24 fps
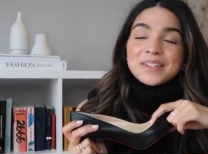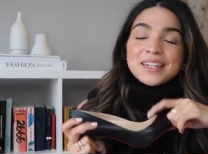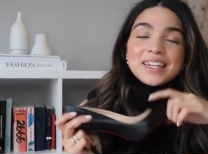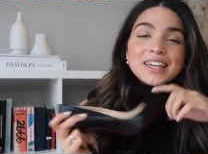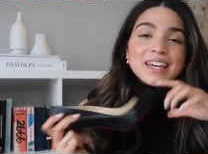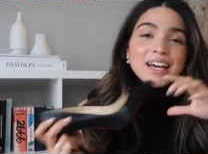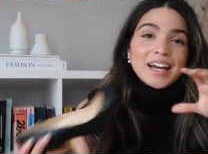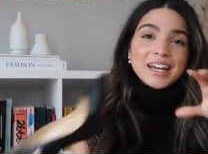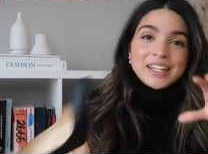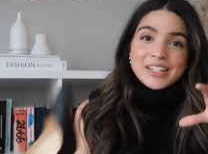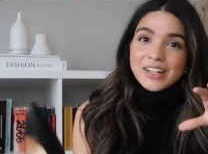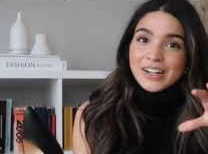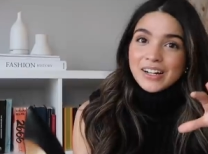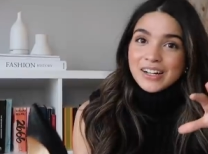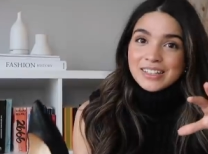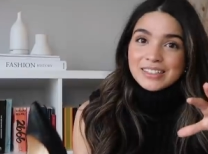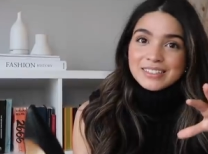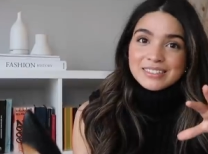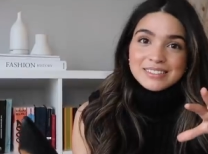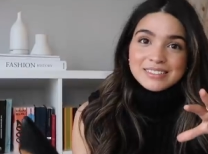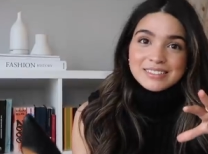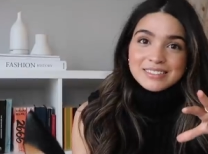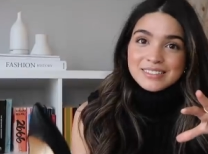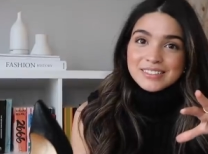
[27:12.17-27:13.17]

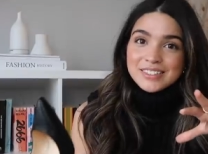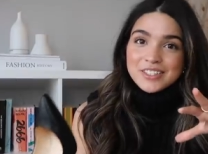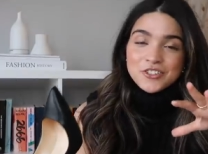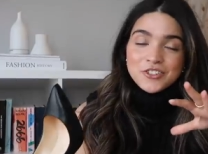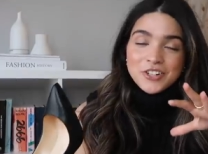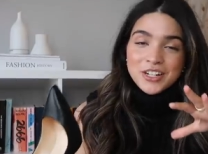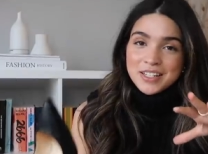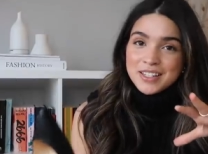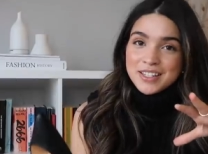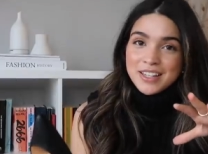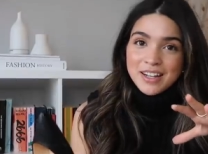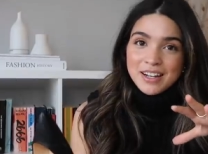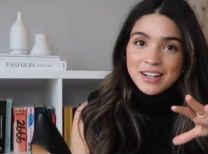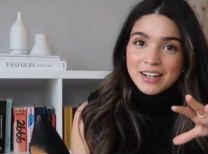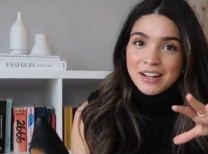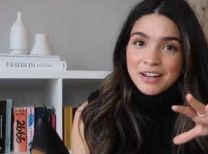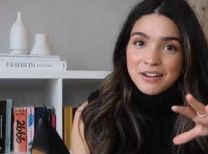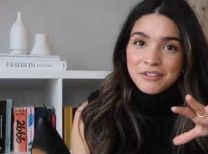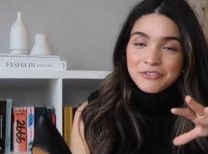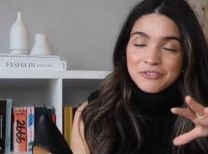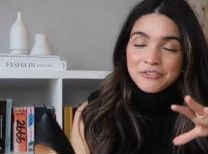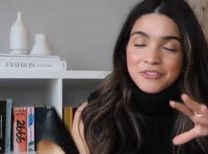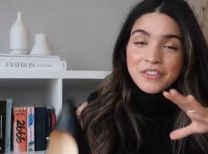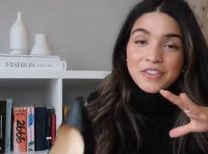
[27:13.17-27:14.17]
Cannot stress that
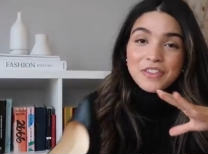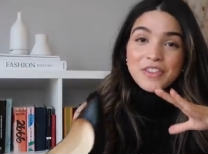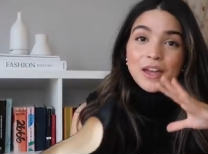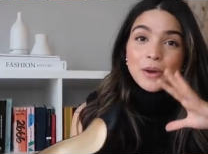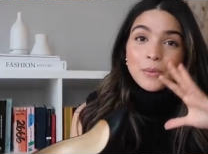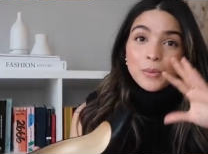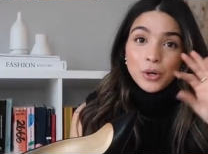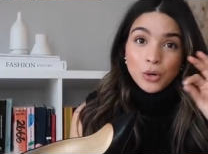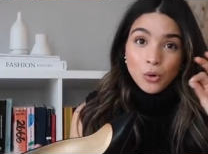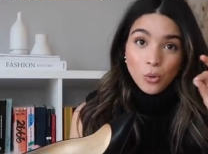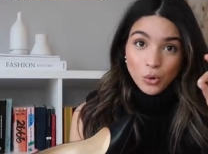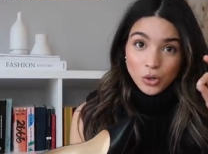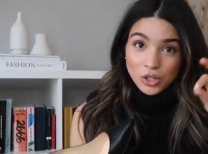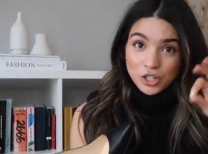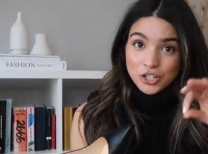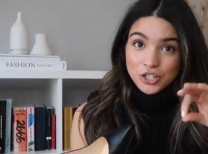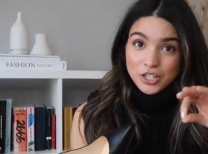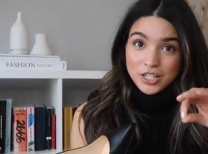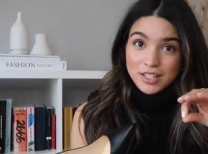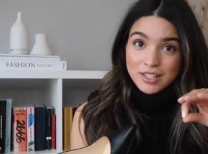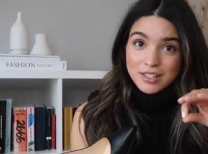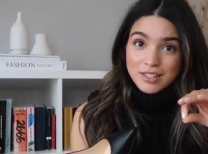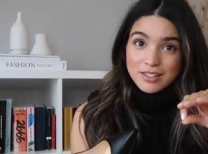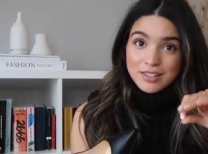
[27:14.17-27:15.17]
enough. They were
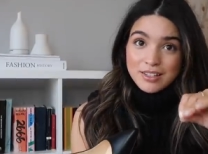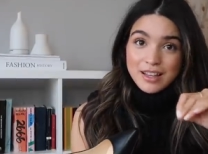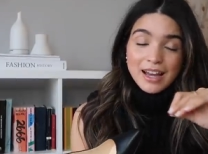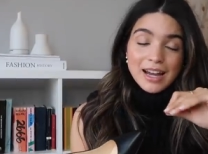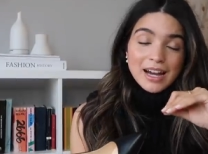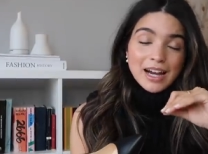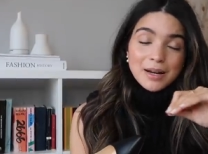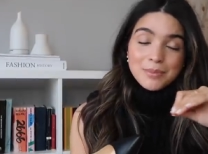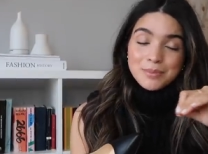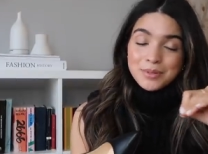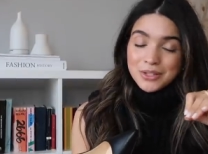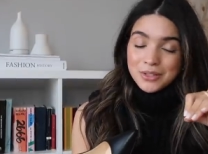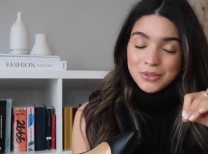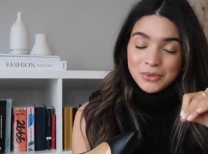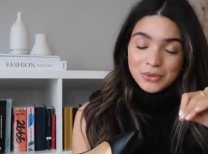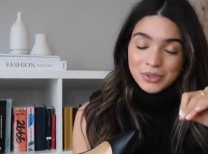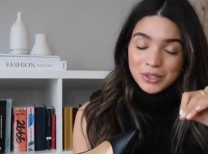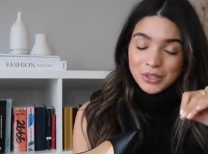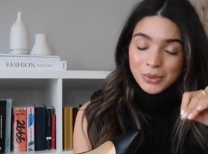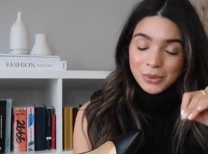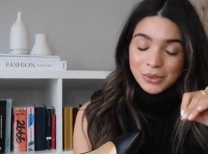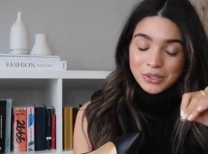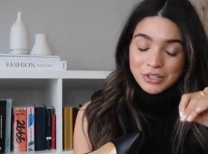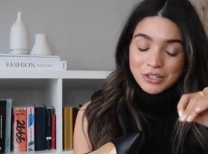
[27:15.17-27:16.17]
gorgeous,
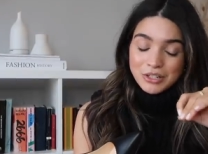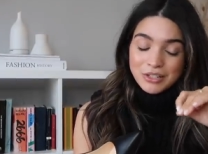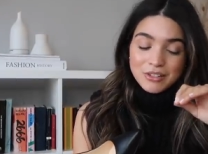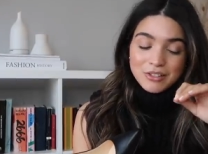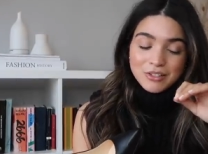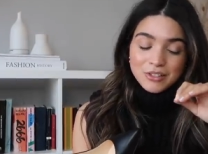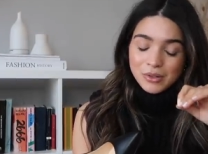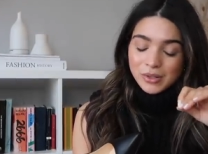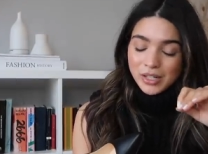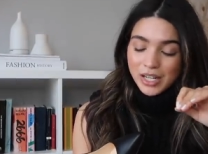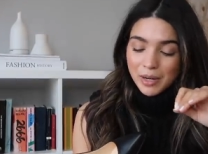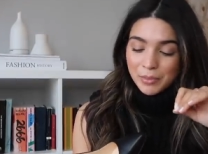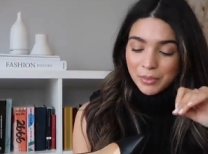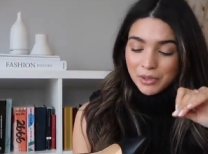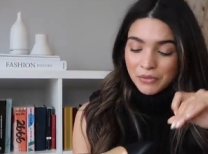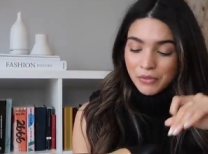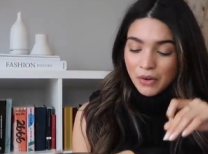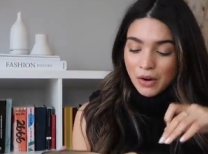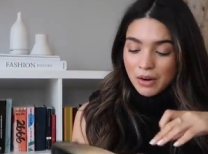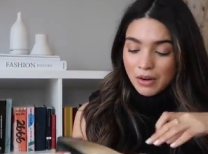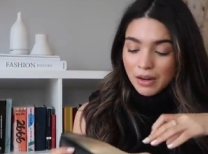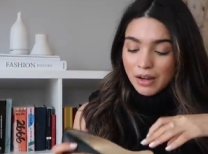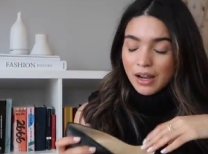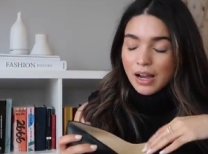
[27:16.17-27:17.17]
absolutely gorgeous. Don't get me
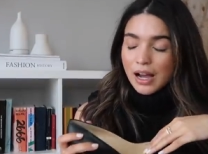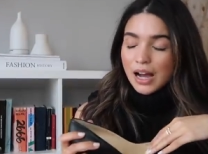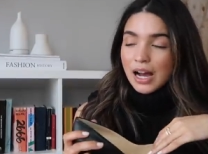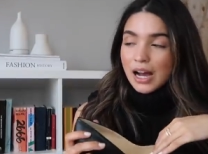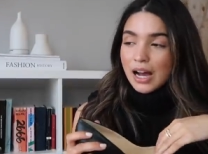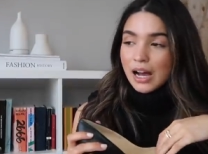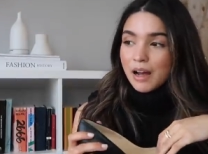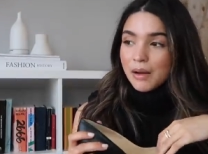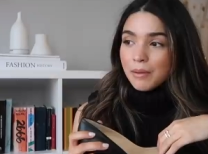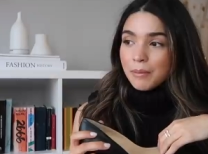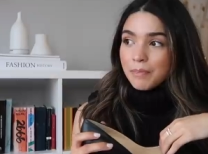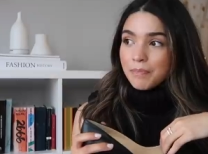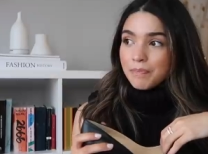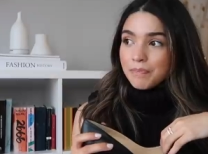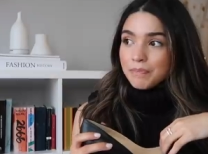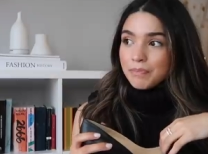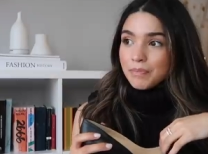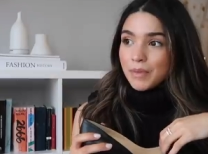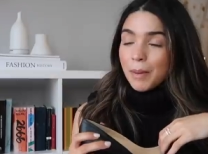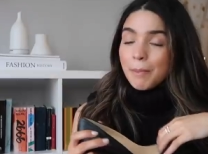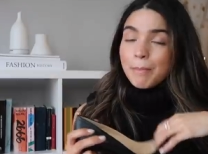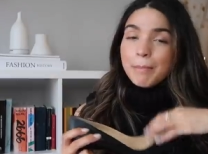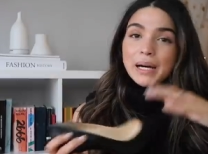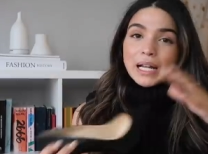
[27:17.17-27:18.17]
wrong. Um,
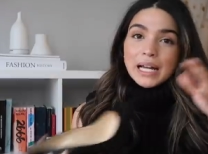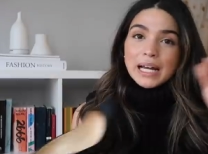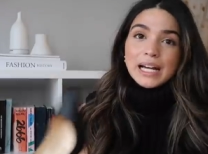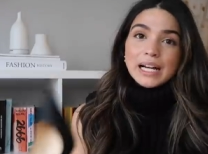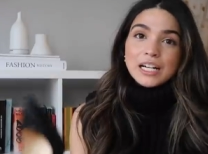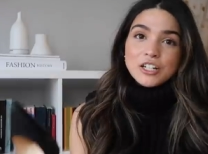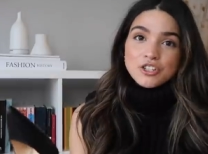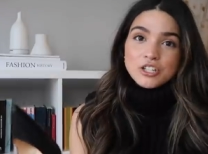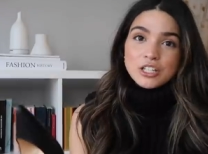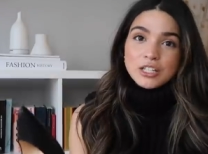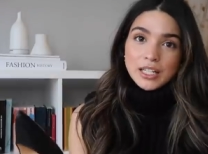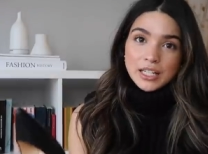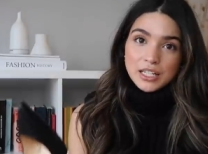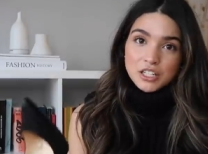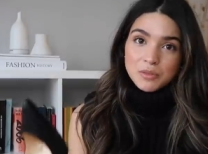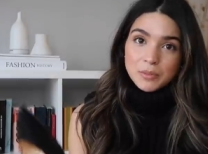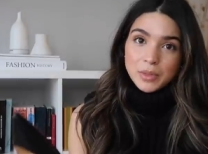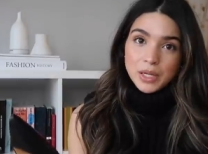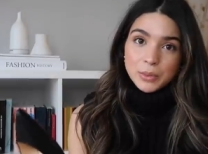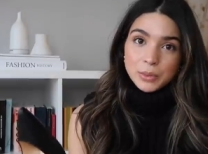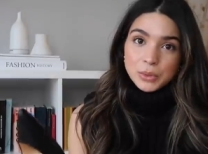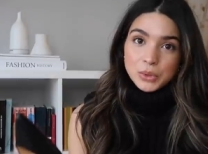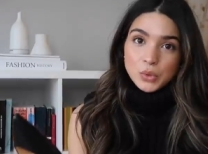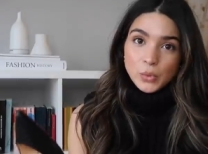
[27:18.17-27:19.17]
but I actually like to
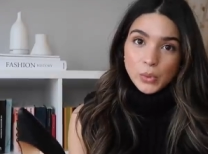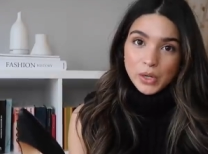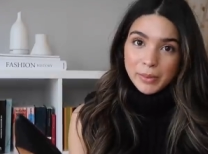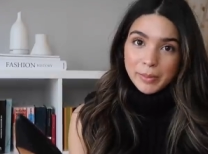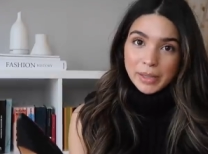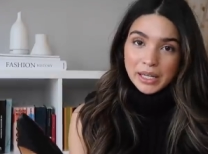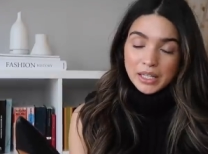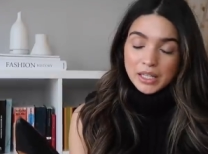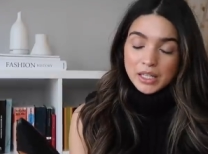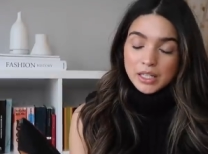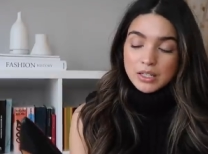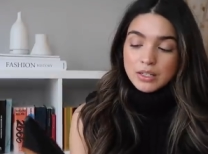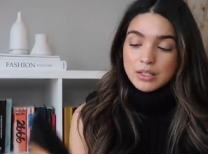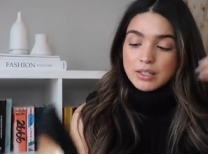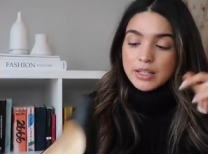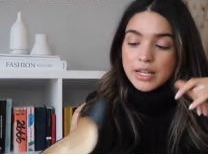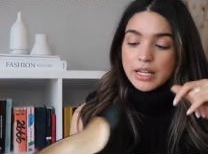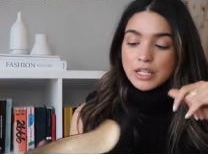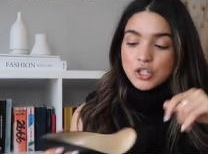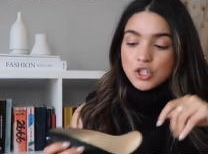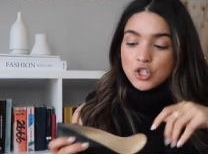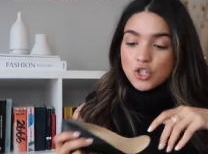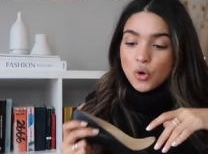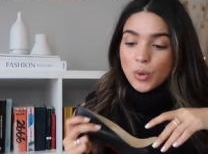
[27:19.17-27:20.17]
be able to wear my heels.
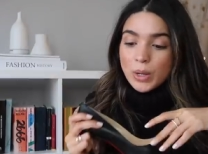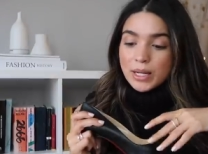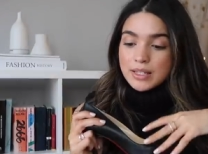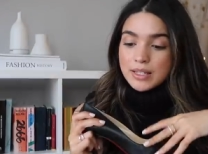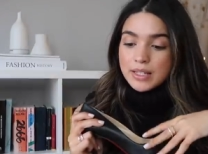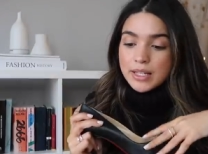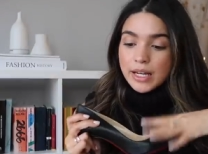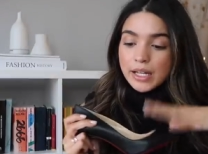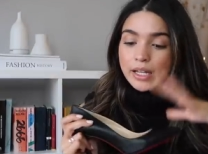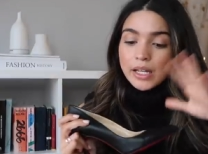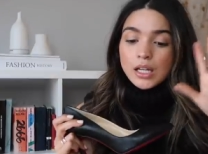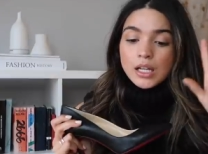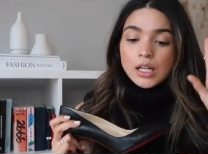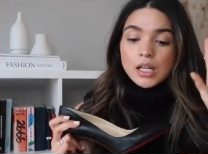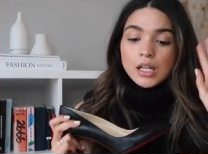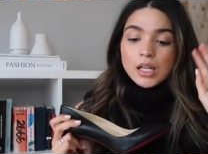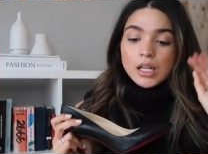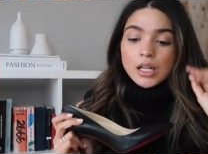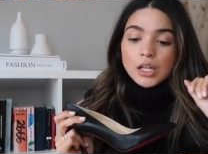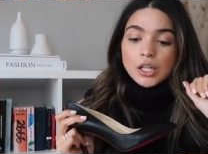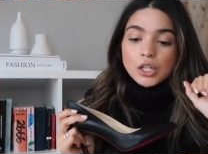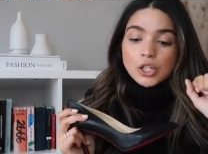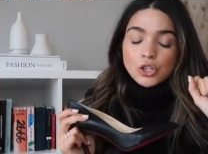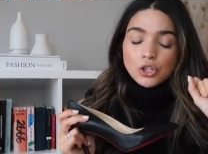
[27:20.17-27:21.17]
And so I said,
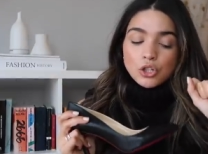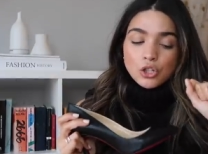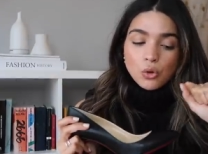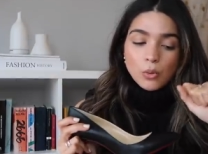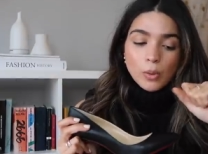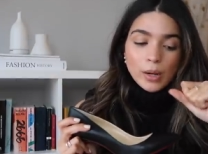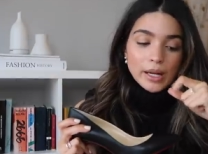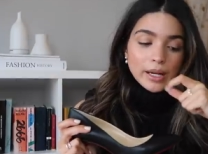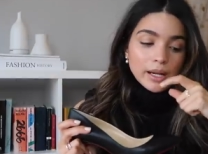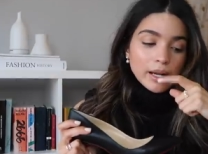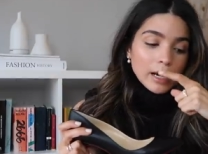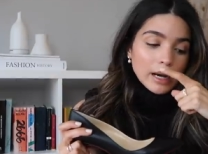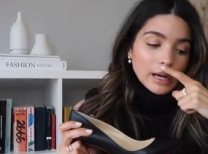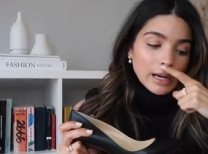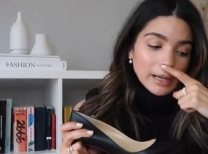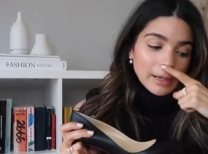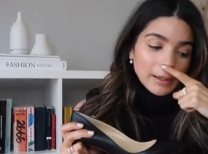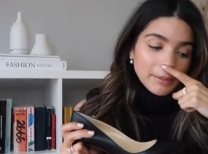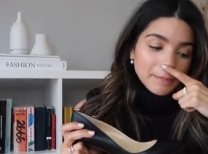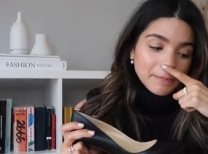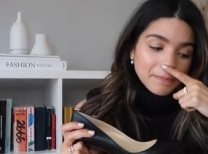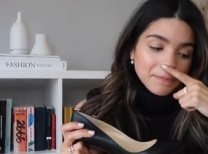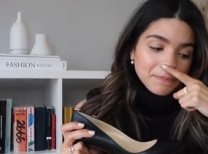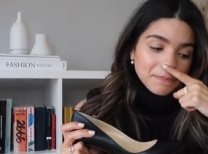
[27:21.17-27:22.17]
you know what,
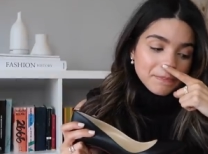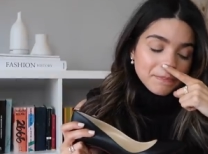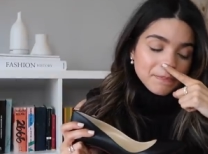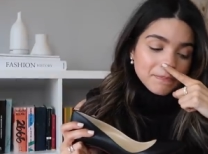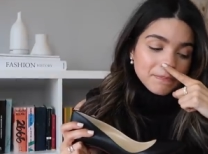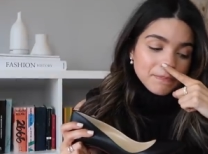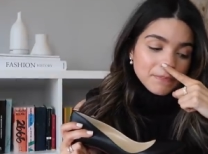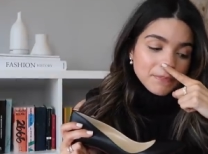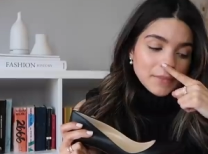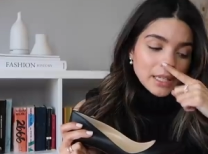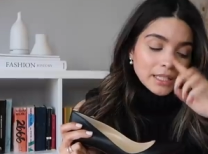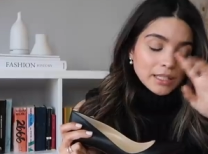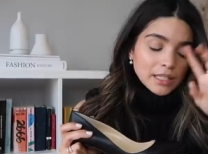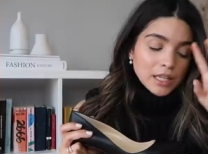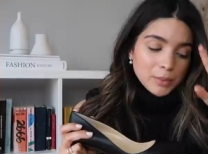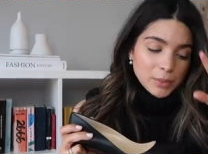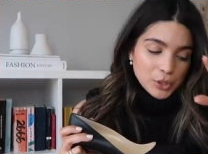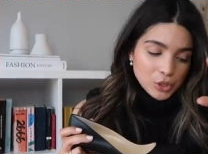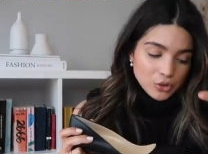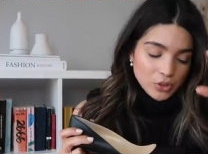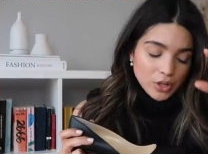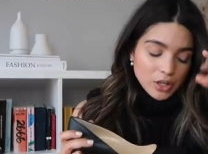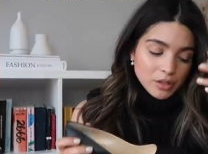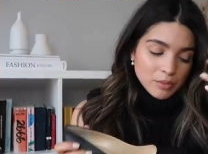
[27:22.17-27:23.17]
um, let
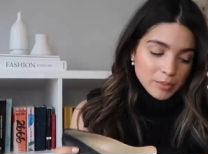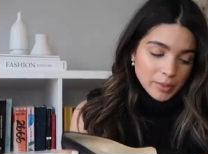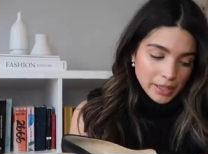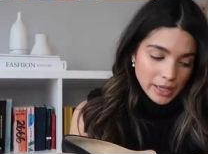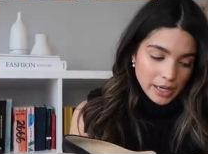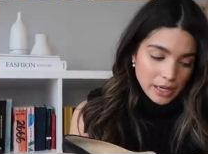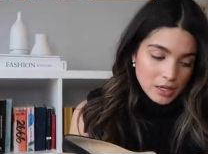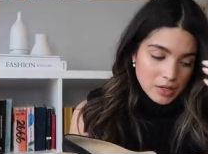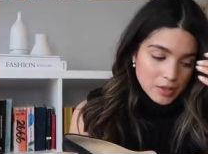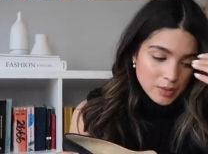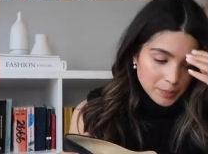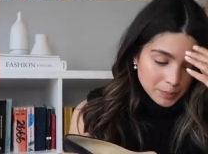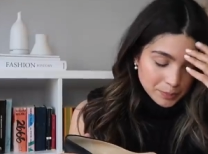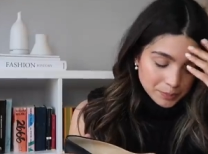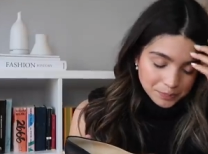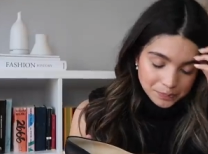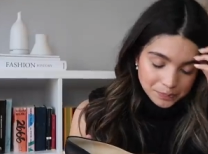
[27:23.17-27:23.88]
me try the Pigalles.